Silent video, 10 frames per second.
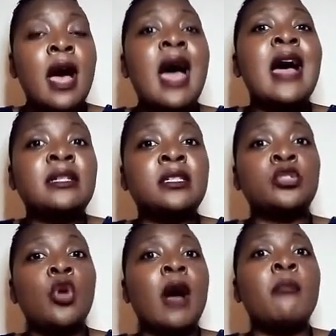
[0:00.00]
as
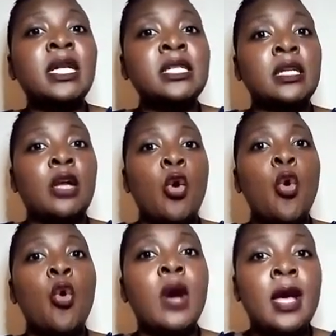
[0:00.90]
your ambassador,
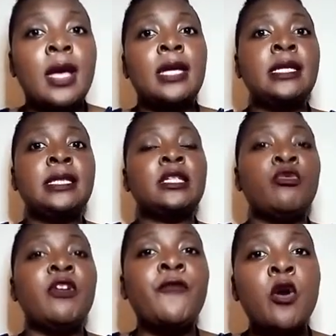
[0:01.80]
or he's
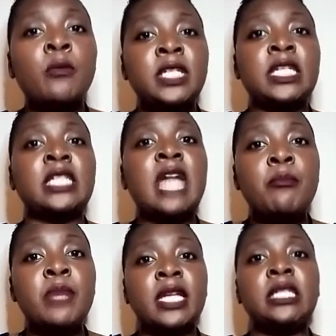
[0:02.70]
reformed, he's a
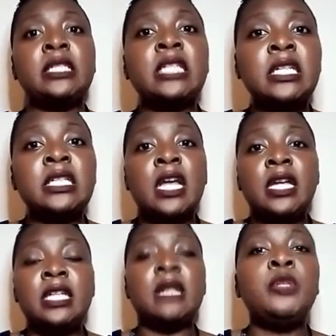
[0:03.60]
Zambian, he's this,
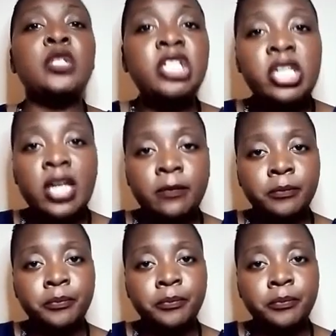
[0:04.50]
he's a musician.